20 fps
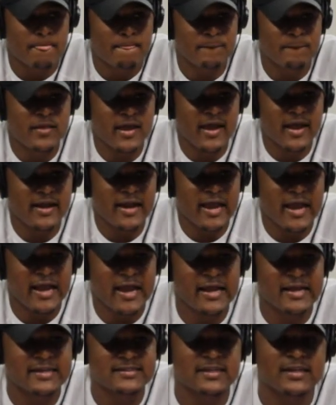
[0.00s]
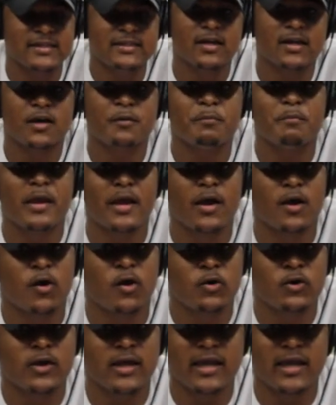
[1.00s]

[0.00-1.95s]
that as a young male,